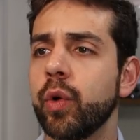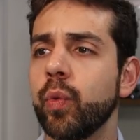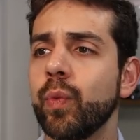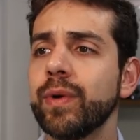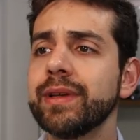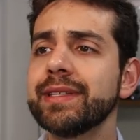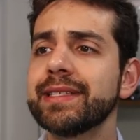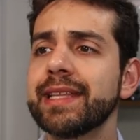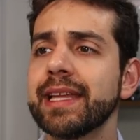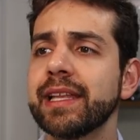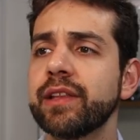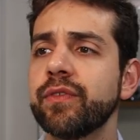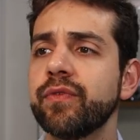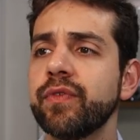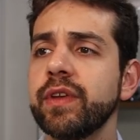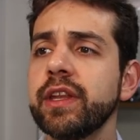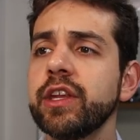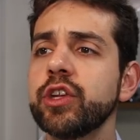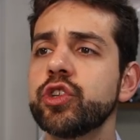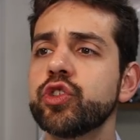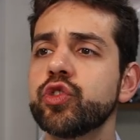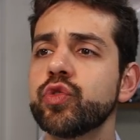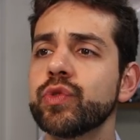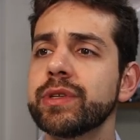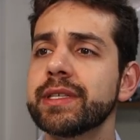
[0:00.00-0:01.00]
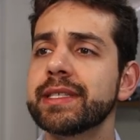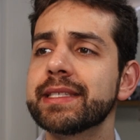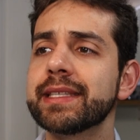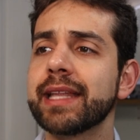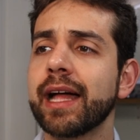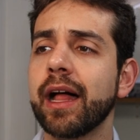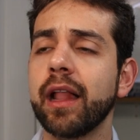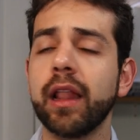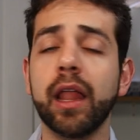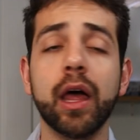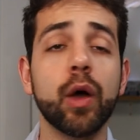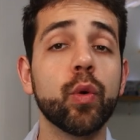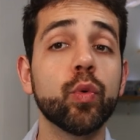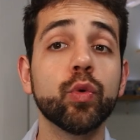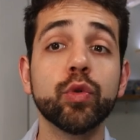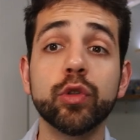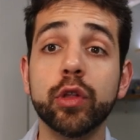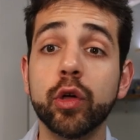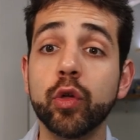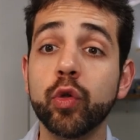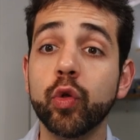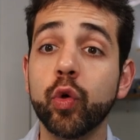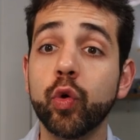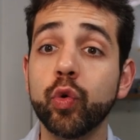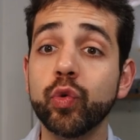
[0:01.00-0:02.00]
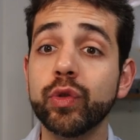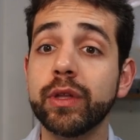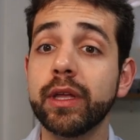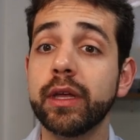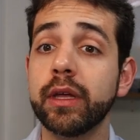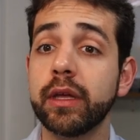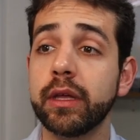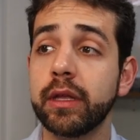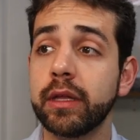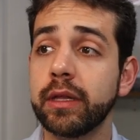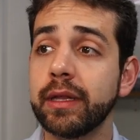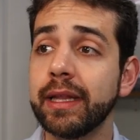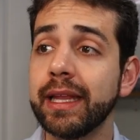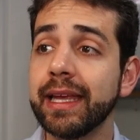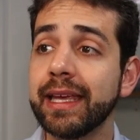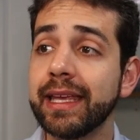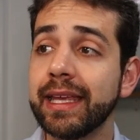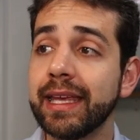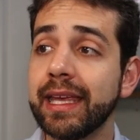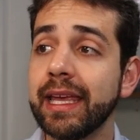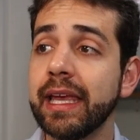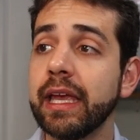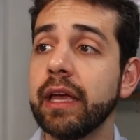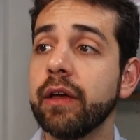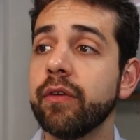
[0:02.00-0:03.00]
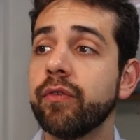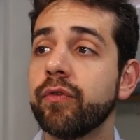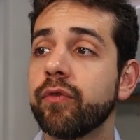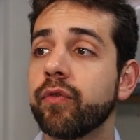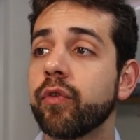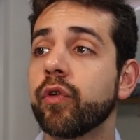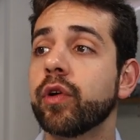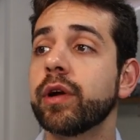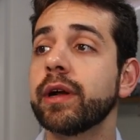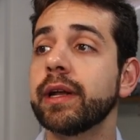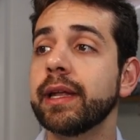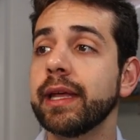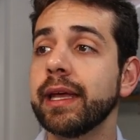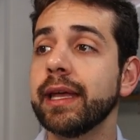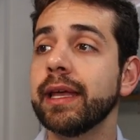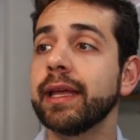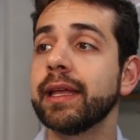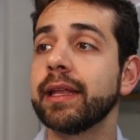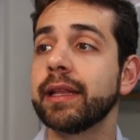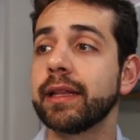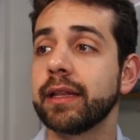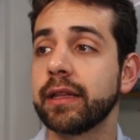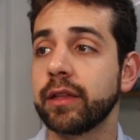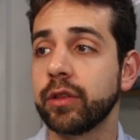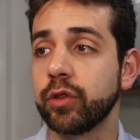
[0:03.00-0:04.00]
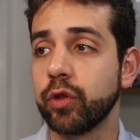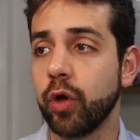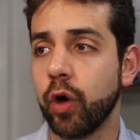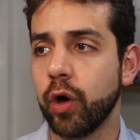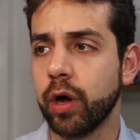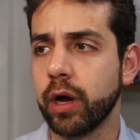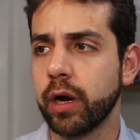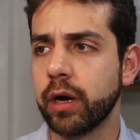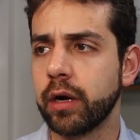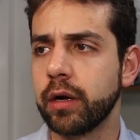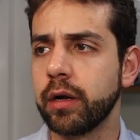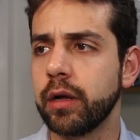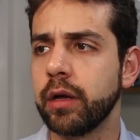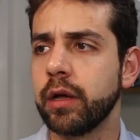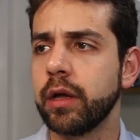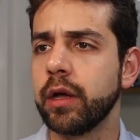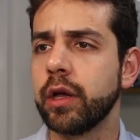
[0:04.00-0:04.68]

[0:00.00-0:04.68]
Once that finished to install, I will download the key for the Docker.